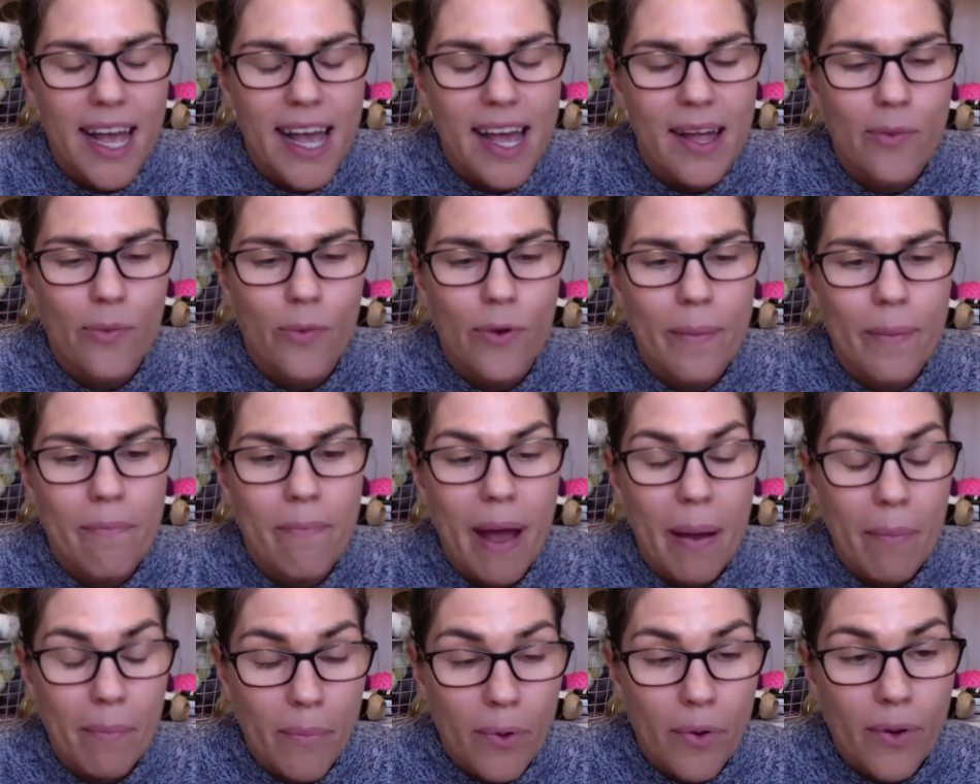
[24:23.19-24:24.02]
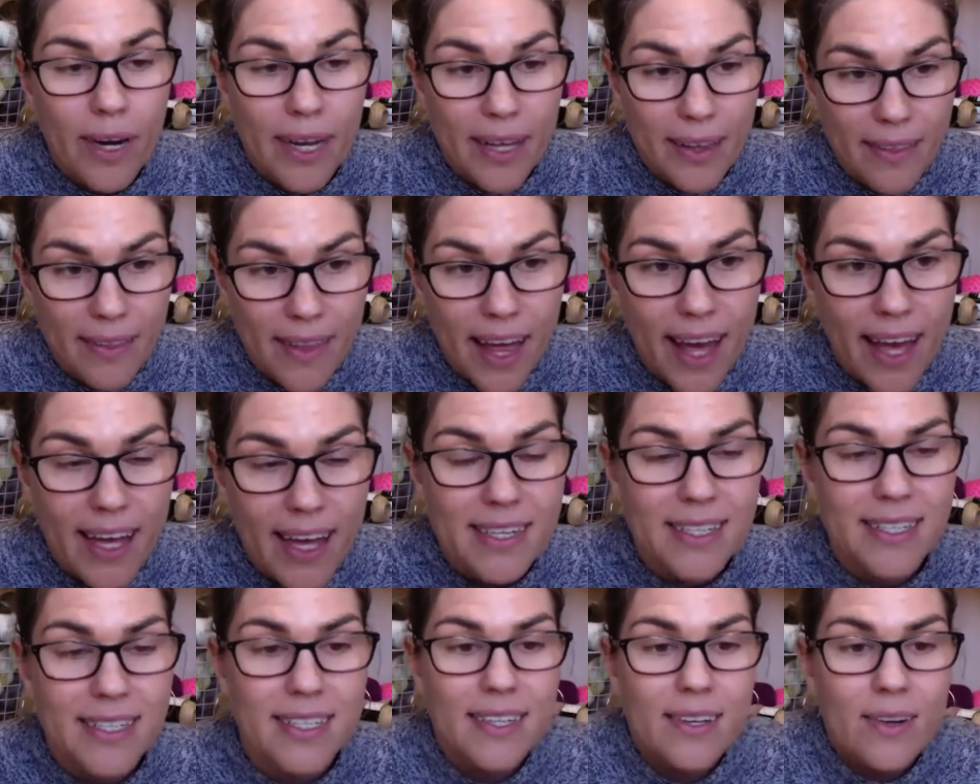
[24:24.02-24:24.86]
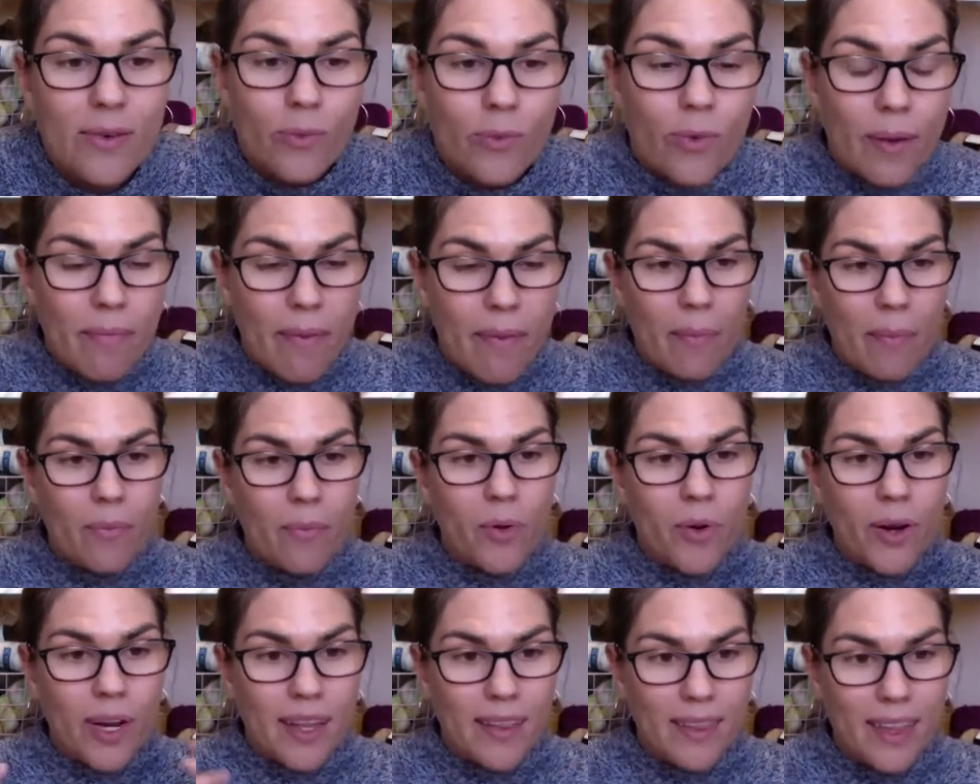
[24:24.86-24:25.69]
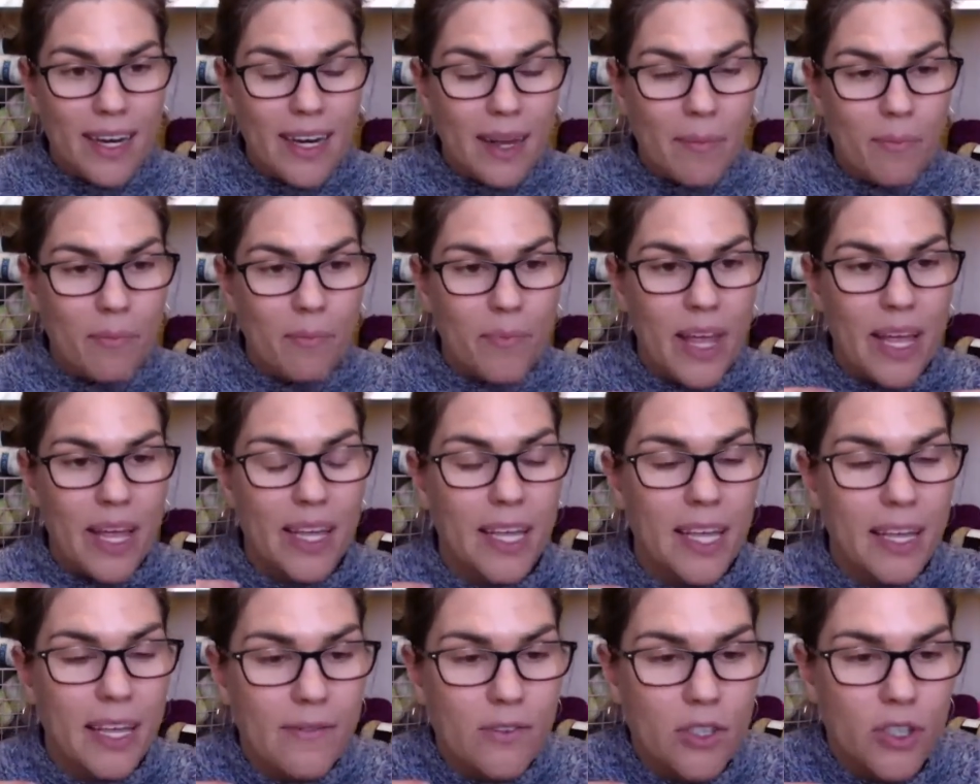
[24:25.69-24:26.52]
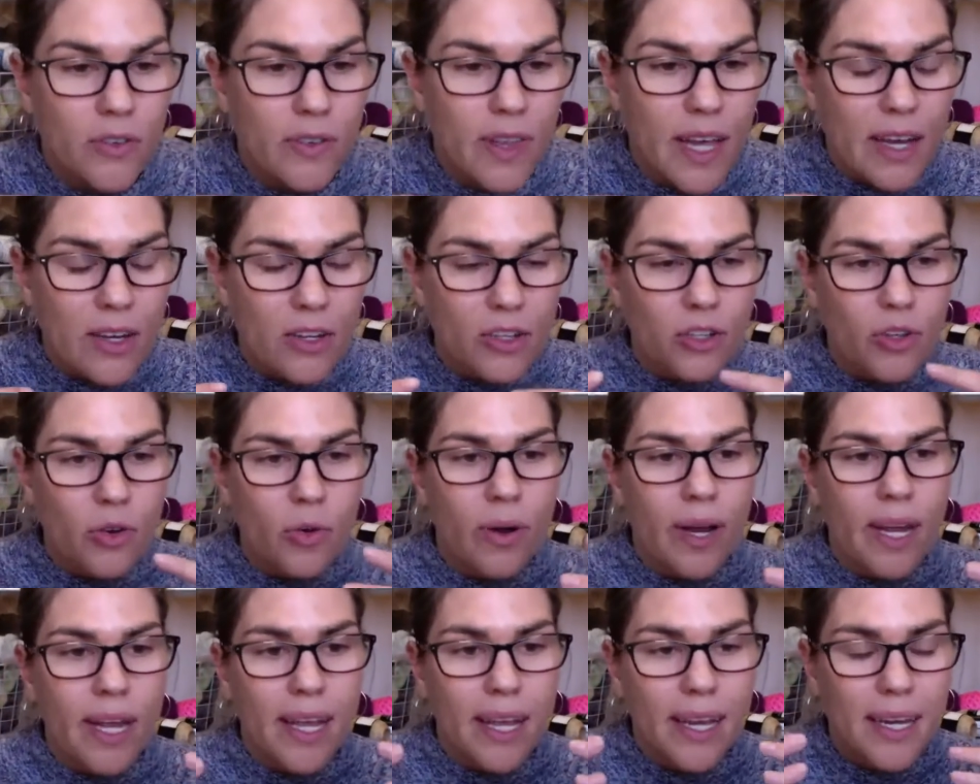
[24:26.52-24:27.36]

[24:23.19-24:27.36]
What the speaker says: And remembering that it gives you that joy.